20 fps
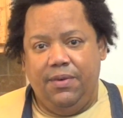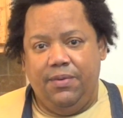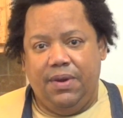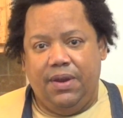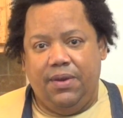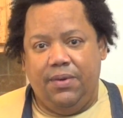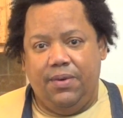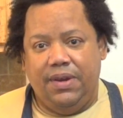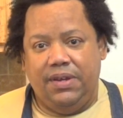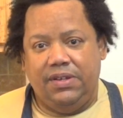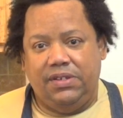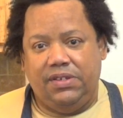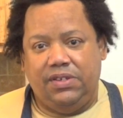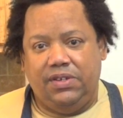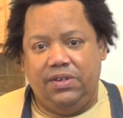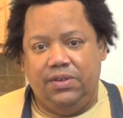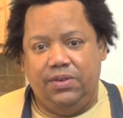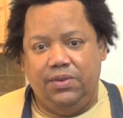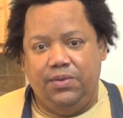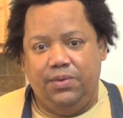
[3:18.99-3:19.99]
we're going
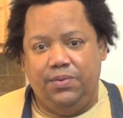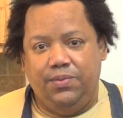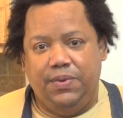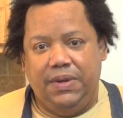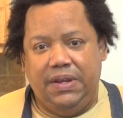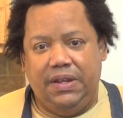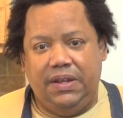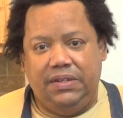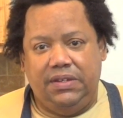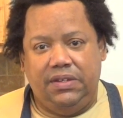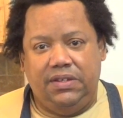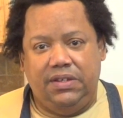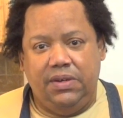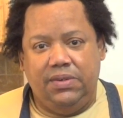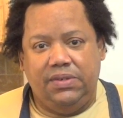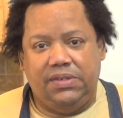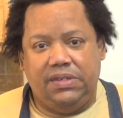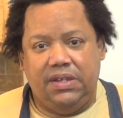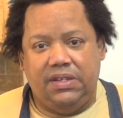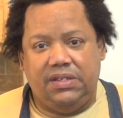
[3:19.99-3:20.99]
to
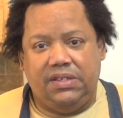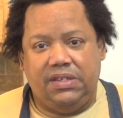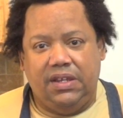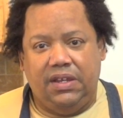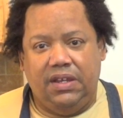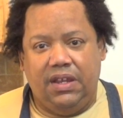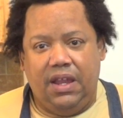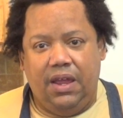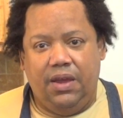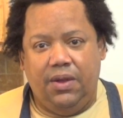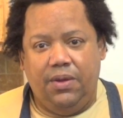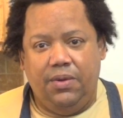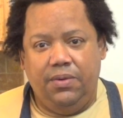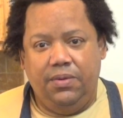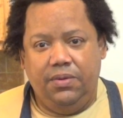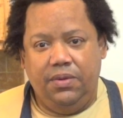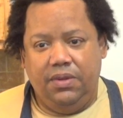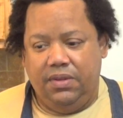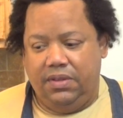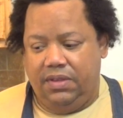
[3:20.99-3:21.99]
reduce it to low,
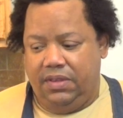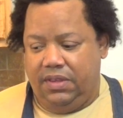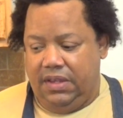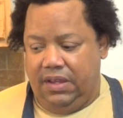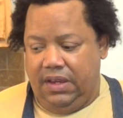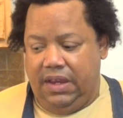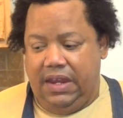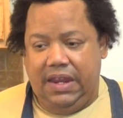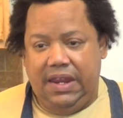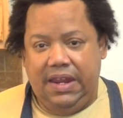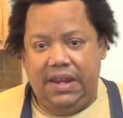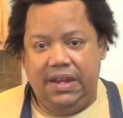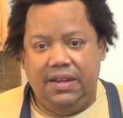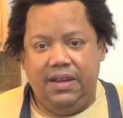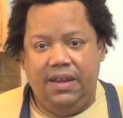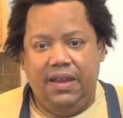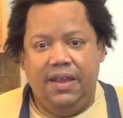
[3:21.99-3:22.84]
the heat,